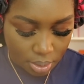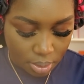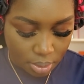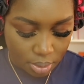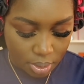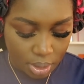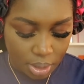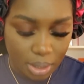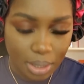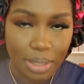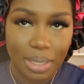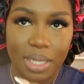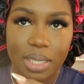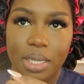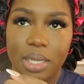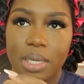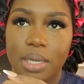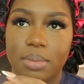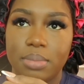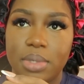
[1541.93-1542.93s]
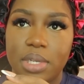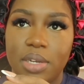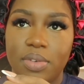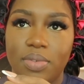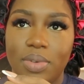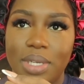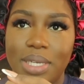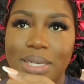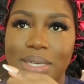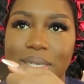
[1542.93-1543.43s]
Oh yeah, I think I'm
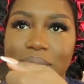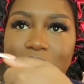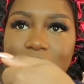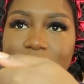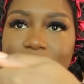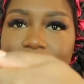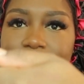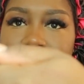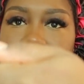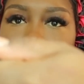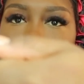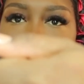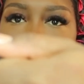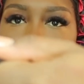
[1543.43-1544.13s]
definitely gonna change it.